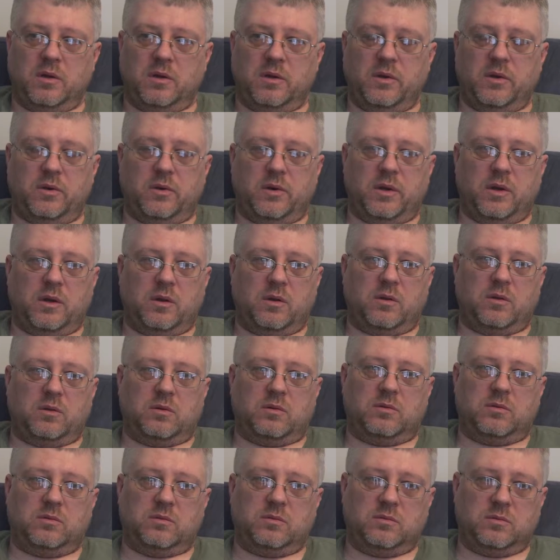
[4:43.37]
you're
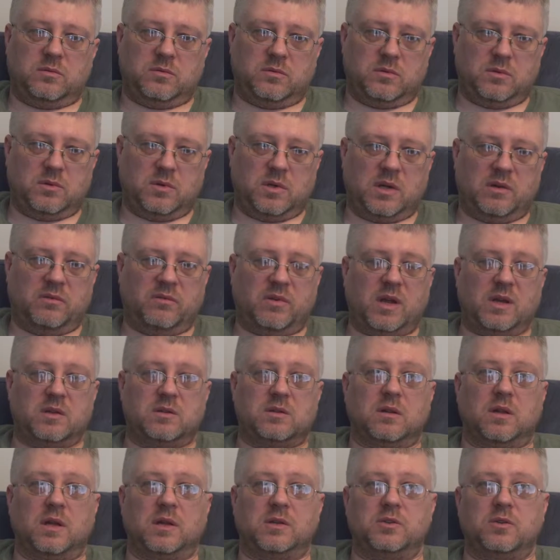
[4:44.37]
in
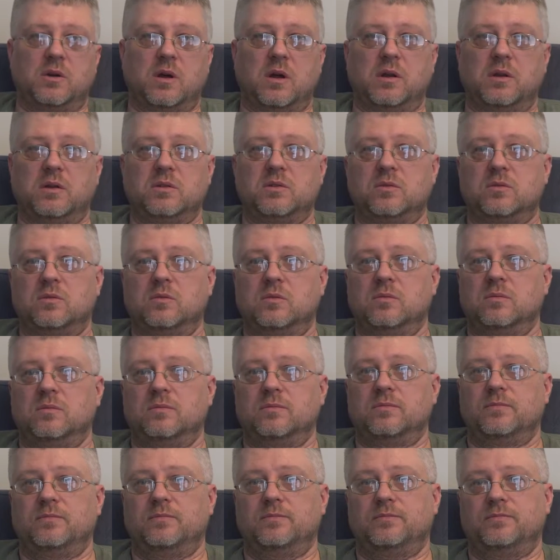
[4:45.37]
advanced electronics school,
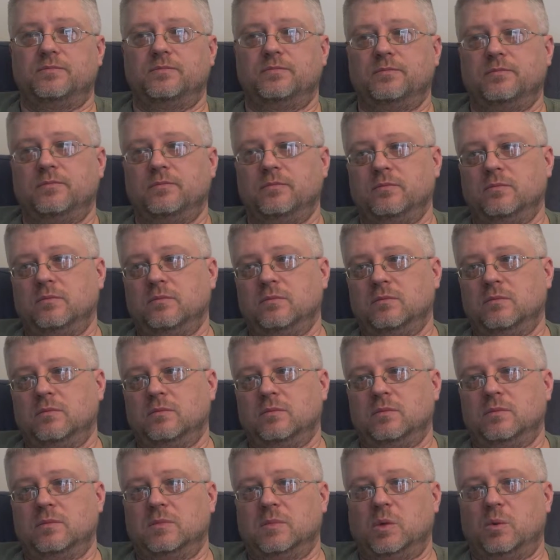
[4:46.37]

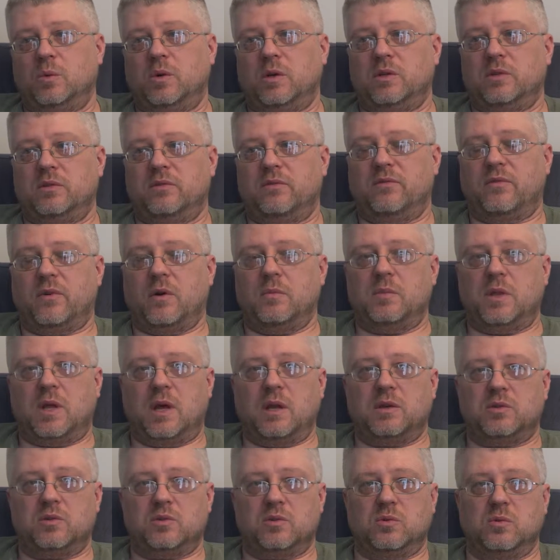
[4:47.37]
which from
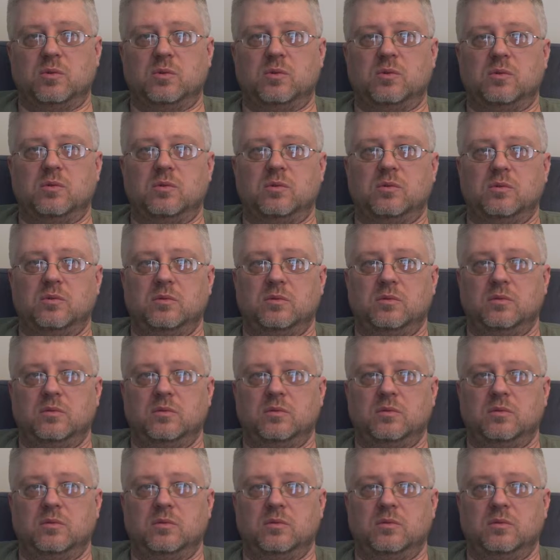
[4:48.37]
that school,